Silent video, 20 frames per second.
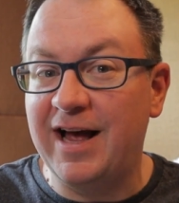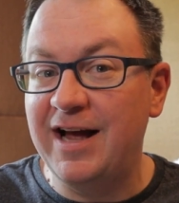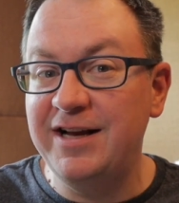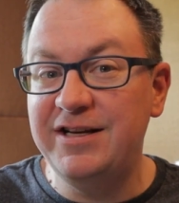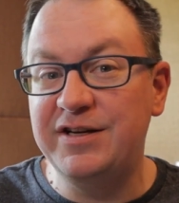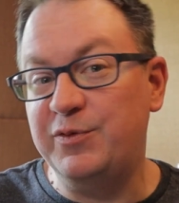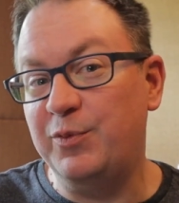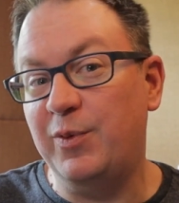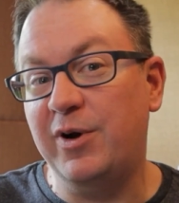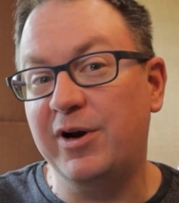I
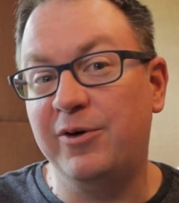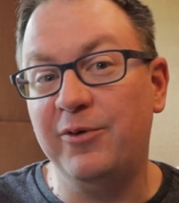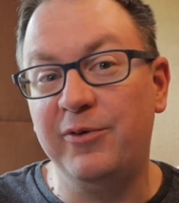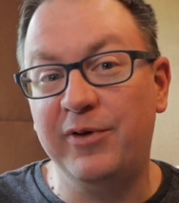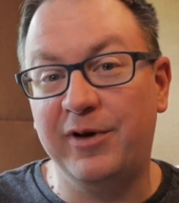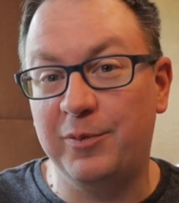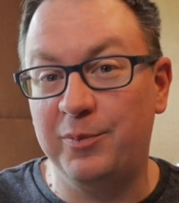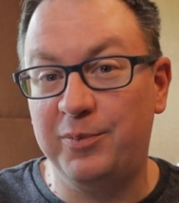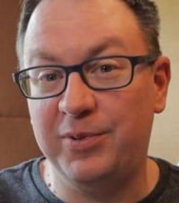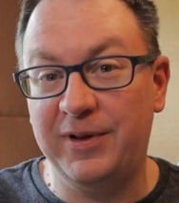just want to go
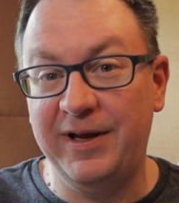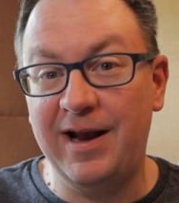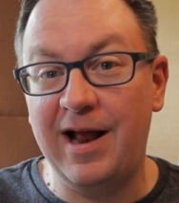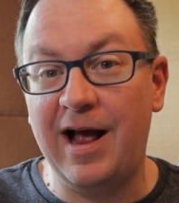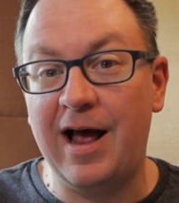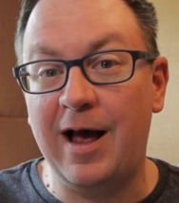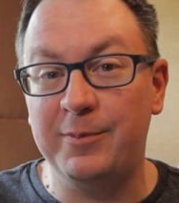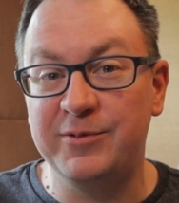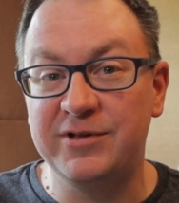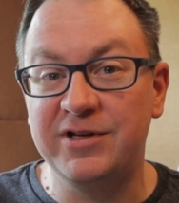the complete
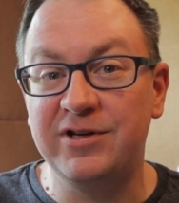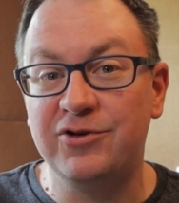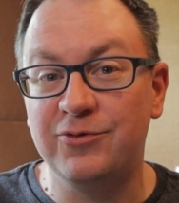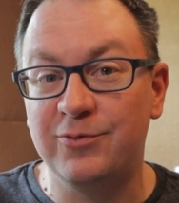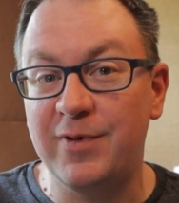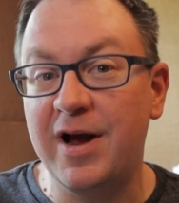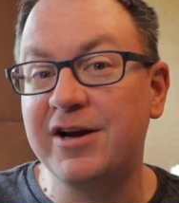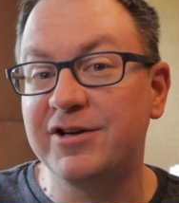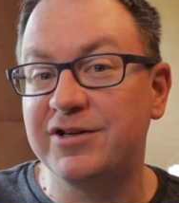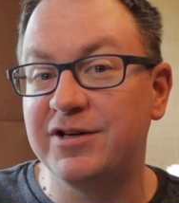opposite
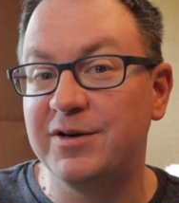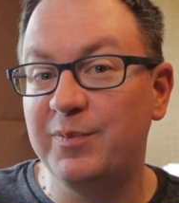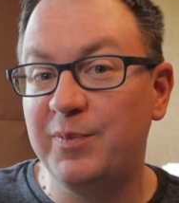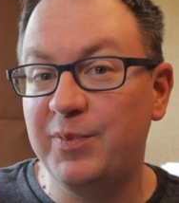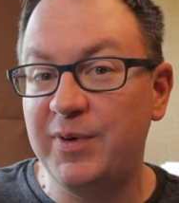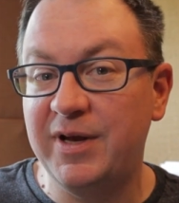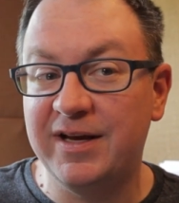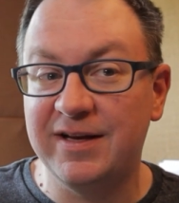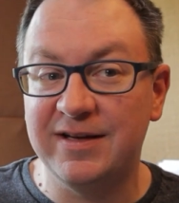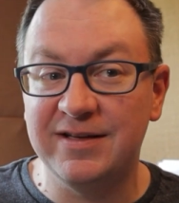direction,
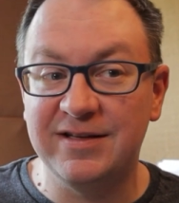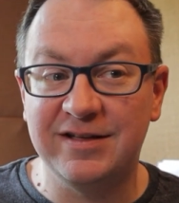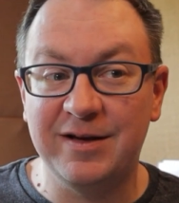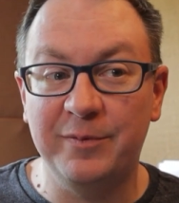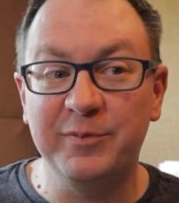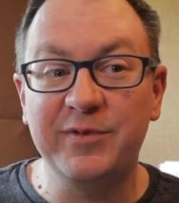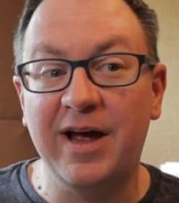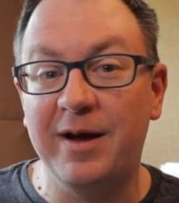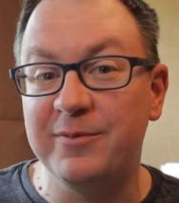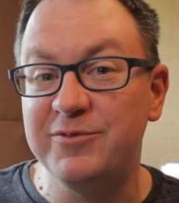because
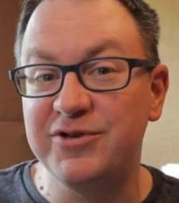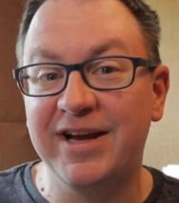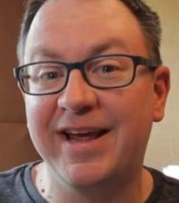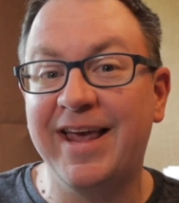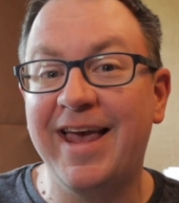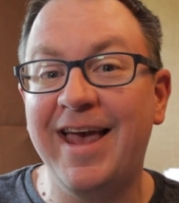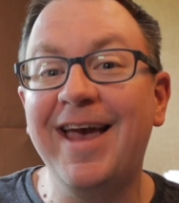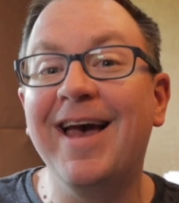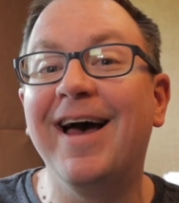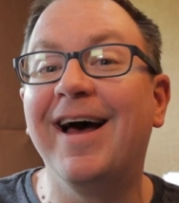sometimes you
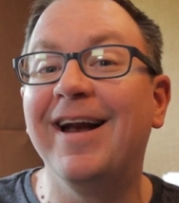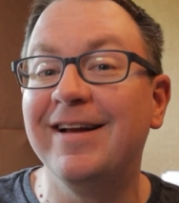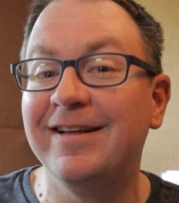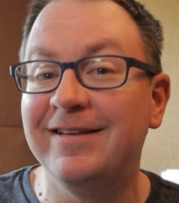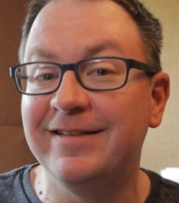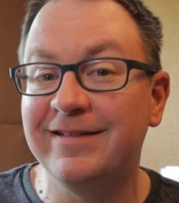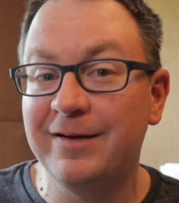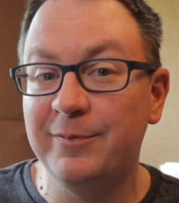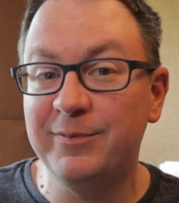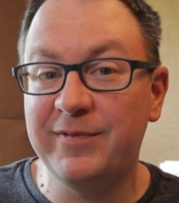can
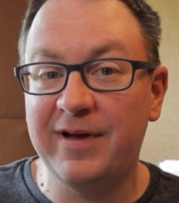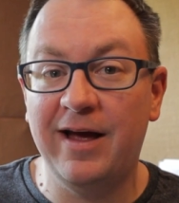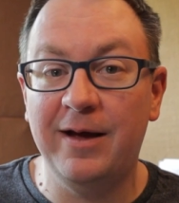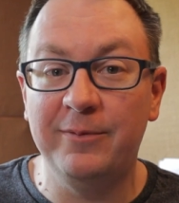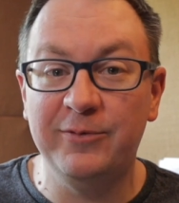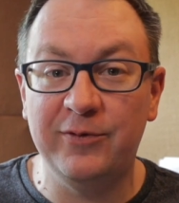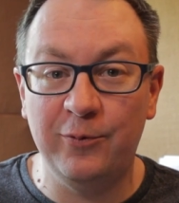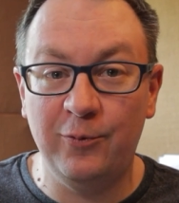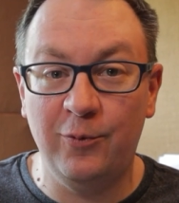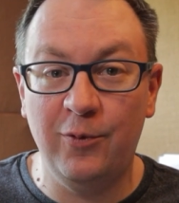and
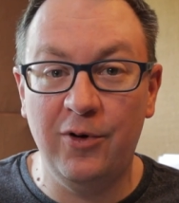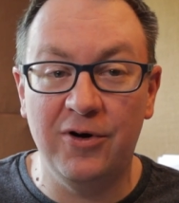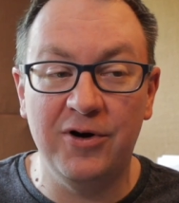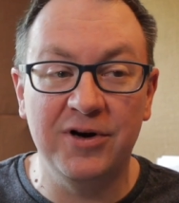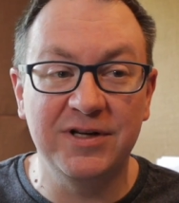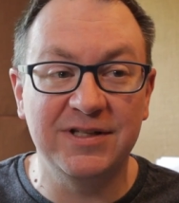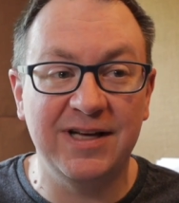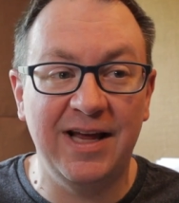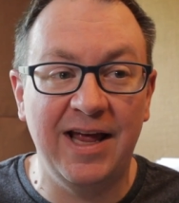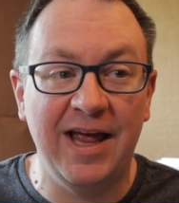sometimes it
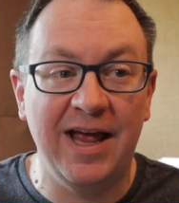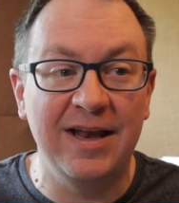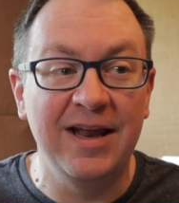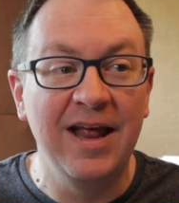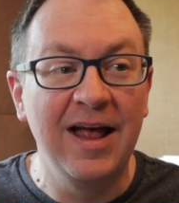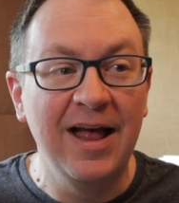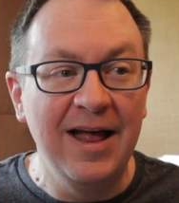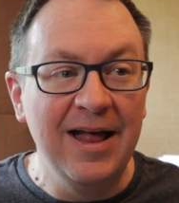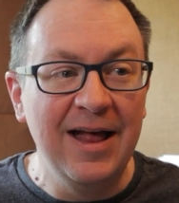works. And